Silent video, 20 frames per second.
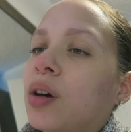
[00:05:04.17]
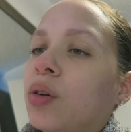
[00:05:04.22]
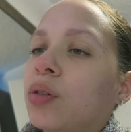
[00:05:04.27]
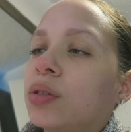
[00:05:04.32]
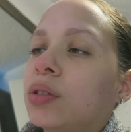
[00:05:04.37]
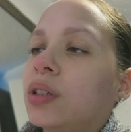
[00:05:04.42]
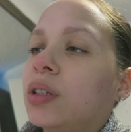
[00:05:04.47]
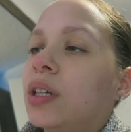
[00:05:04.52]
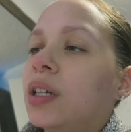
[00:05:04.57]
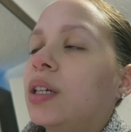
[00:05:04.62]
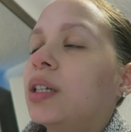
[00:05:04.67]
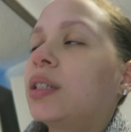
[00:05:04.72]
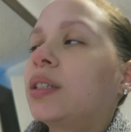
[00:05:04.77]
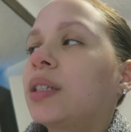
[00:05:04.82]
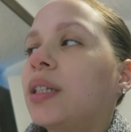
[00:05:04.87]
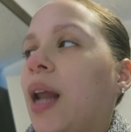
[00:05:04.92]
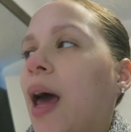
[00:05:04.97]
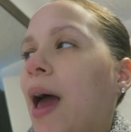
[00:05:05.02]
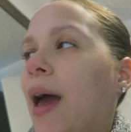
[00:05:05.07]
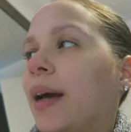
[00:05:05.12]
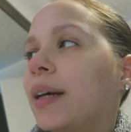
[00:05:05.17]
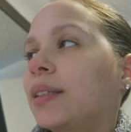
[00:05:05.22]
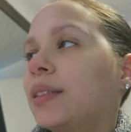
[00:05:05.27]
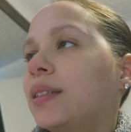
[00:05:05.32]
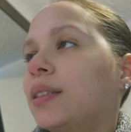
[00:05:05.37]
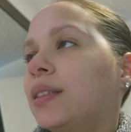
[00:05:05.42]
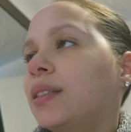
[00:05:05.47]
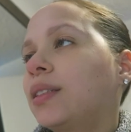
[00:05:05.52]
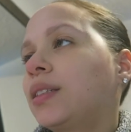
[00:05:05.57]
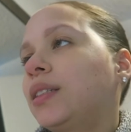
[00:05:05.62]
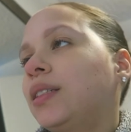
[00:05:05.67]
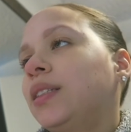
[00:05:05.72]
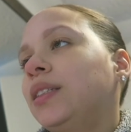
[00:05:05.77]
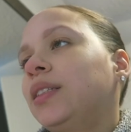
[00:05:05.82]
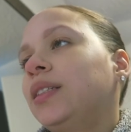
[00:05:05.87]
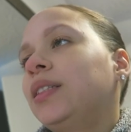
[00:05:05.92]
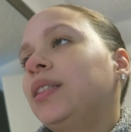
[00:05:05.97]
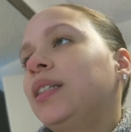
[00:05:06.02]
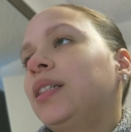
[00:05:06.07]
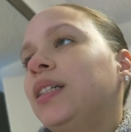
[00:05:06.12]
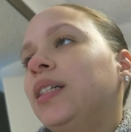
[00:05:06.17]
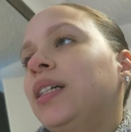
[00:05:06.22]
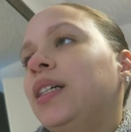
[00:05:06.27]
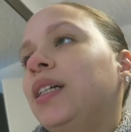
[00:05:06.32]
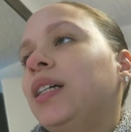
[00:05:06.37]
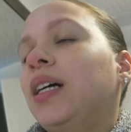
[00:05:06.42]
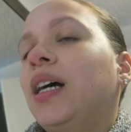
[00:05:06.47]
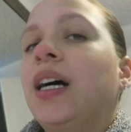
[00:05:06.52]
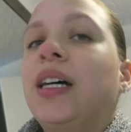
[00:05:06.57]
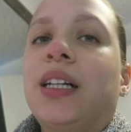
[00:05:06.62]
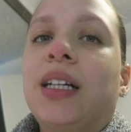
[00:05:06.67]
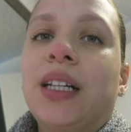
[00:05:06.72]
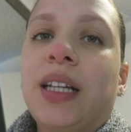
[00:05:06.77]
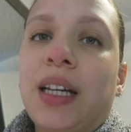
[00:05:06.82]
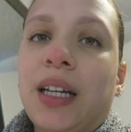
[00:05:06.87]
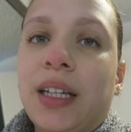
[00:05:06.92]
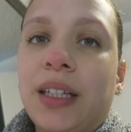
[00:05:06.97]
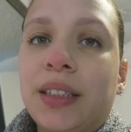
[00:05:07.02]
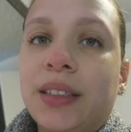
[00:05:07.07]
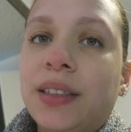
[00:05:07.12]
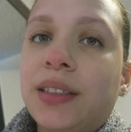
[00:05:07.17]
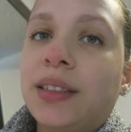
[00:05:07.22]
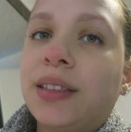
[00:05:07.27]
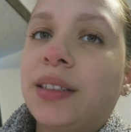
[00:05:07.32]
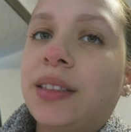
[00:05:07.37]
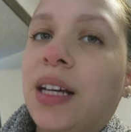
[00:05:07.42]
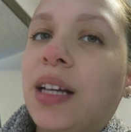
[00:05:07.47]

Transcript: coziness, snacks, cuddling.